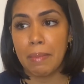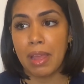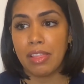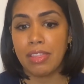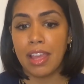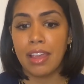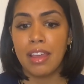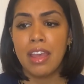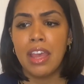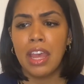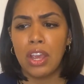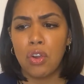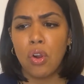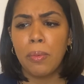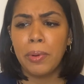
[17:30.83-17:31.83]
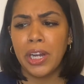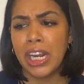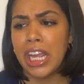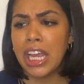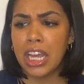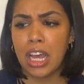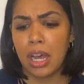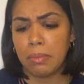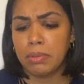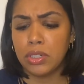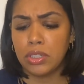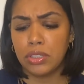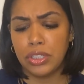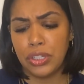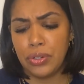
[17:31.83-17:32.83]
I think incorporating a
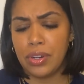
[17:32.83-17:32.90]
couple do